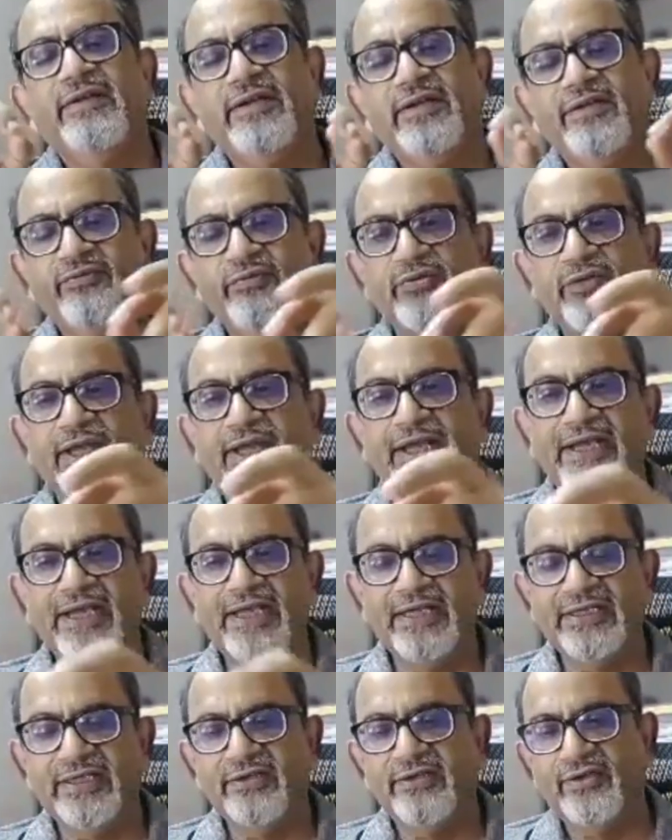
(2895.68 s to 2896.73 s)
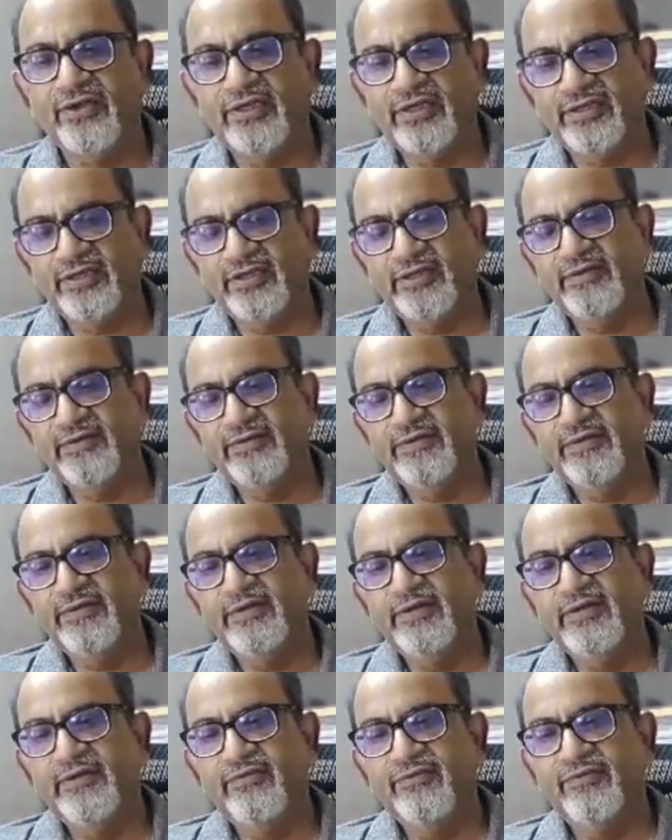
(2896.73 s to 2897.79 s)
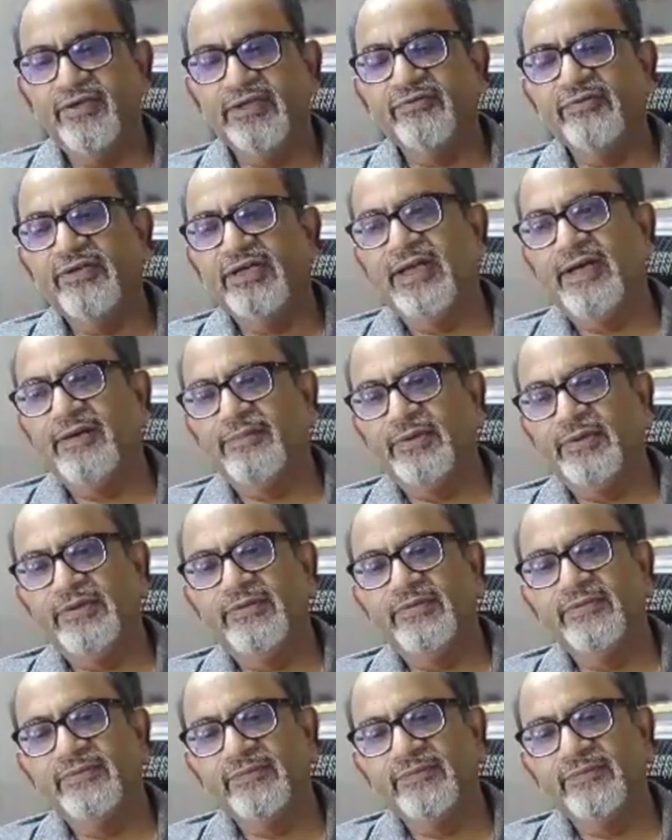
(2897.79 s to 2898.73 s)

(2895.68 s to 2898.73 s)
if you ligate the ureter, what will happen?